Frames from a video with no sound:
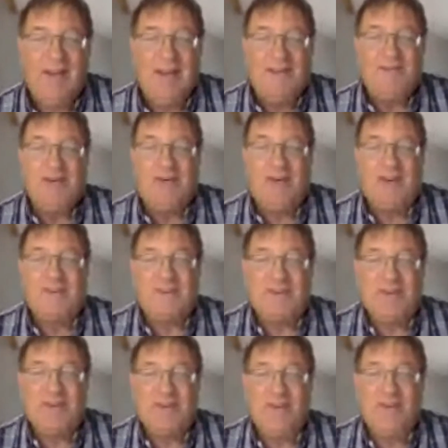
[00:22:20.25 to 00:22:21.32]
So, Chris, to
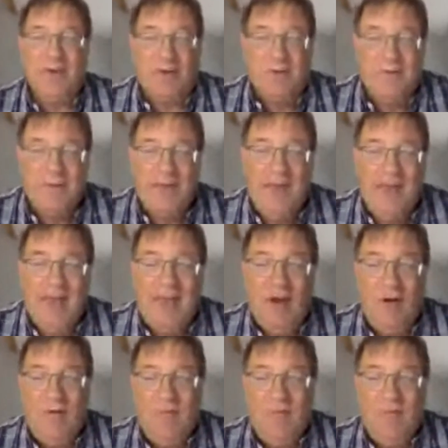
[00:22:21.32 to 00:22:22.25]
you,